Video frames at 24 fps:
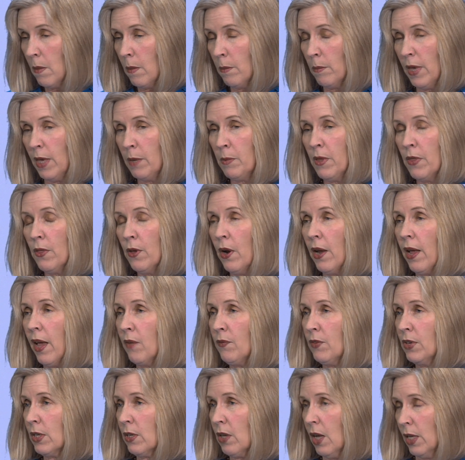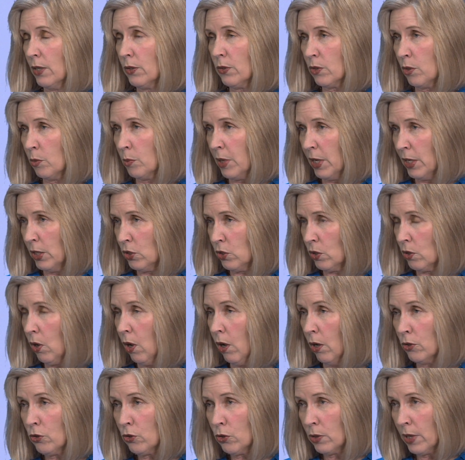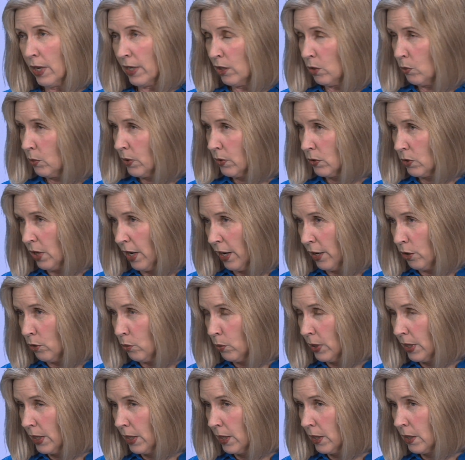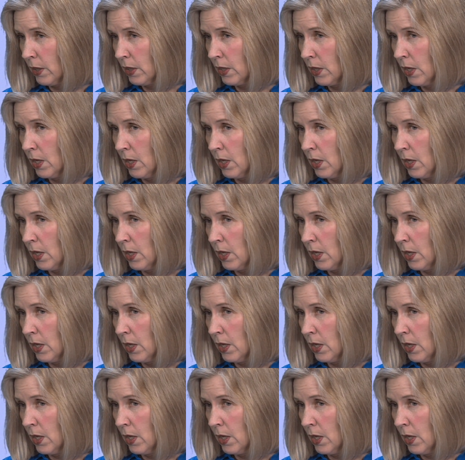Maybe they're having constipation alternating with diarrhea.